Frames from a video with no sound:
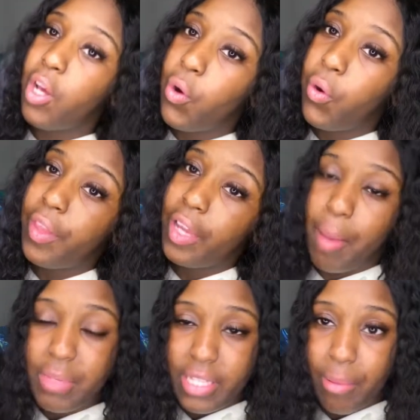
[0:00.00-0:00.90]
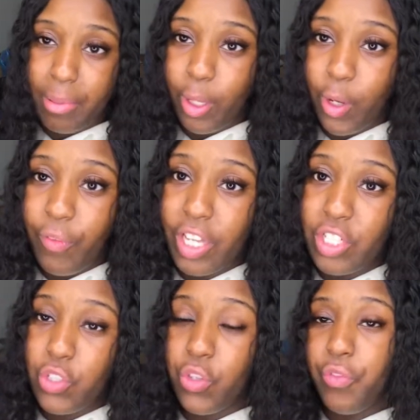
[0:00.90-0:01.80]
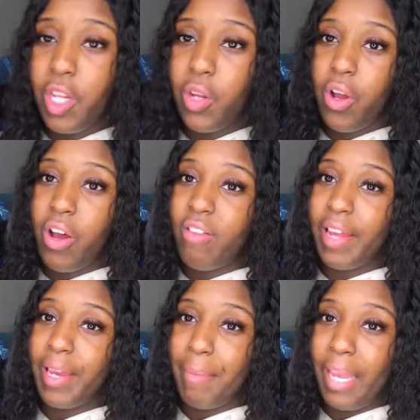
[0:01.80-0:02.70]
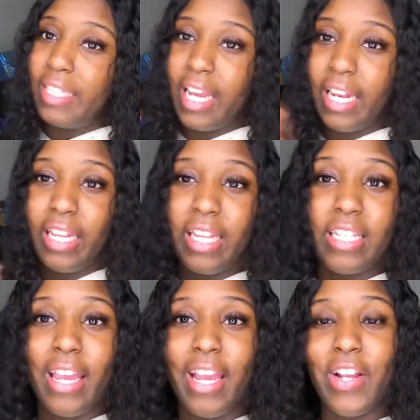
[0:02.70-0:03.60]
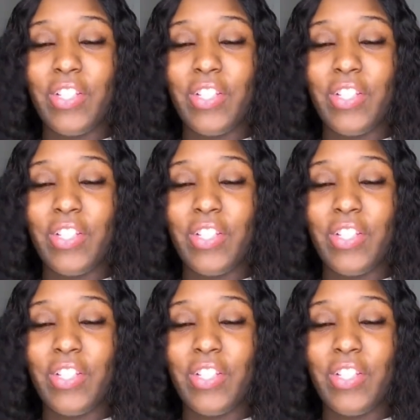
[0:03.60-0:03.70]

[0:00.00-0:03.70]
know in the comments down below if I should do a video of like maintaining this hair,